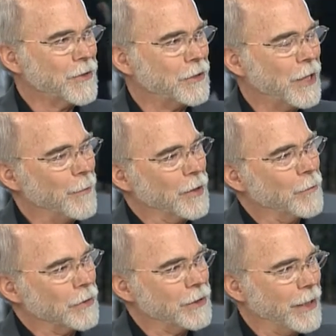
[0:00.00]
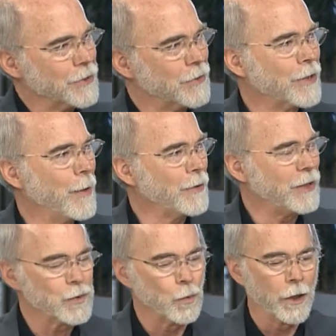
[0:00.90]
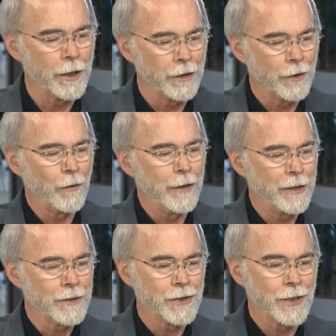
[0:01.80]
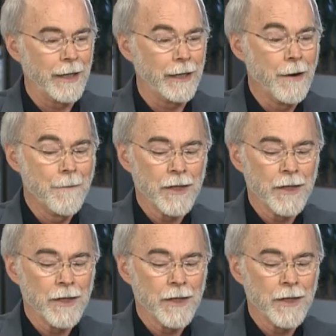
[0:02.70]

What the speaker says: the dominant multinational companies wanted an agreement to say,